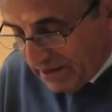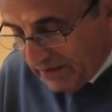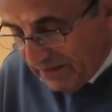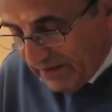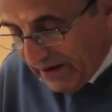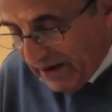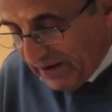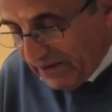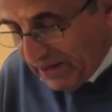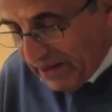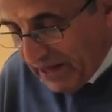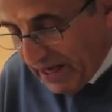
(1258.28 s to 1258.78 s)
have
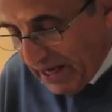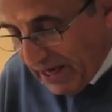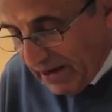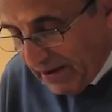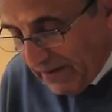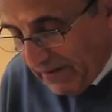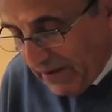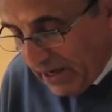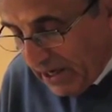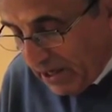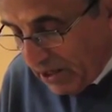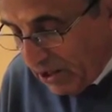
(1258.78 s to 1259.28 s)
had their
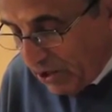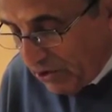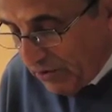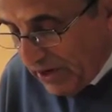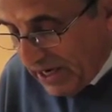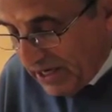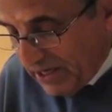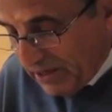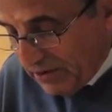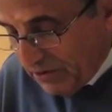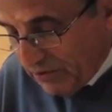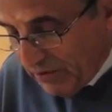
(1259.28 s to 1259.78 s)

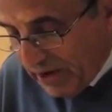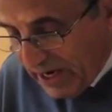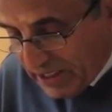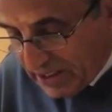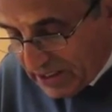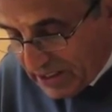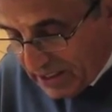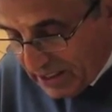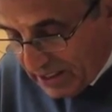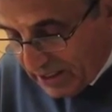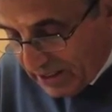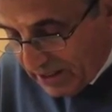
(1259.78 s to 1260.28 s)
credit
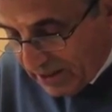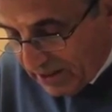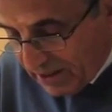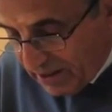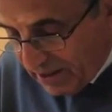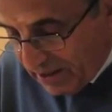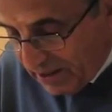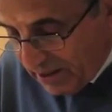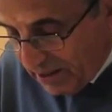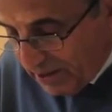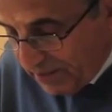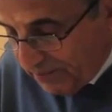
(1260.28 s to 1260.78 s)
rating
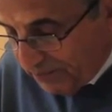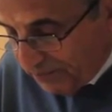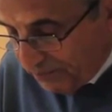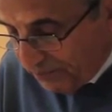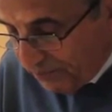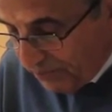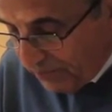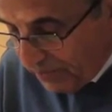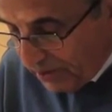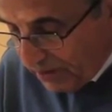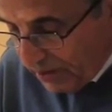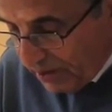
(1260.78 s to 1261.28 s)

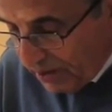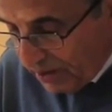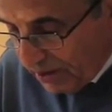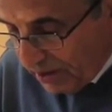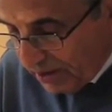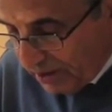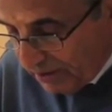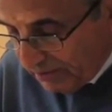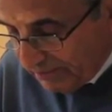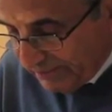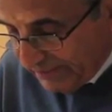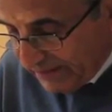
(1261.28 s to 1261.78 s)

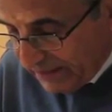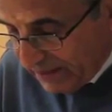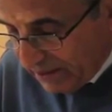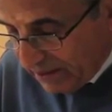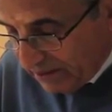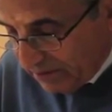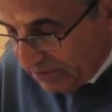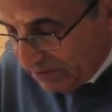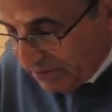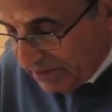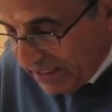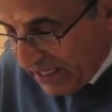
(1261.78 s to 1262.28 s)

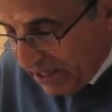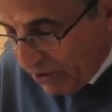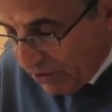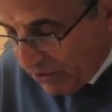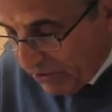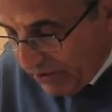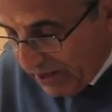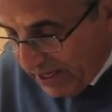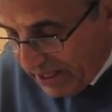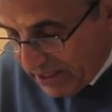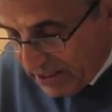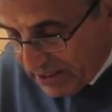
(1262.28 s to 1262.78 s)

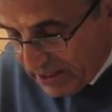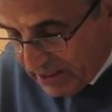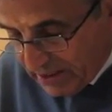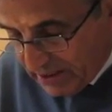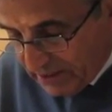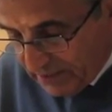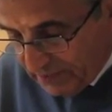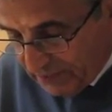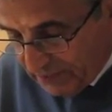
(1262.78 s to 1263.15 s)
downgraded.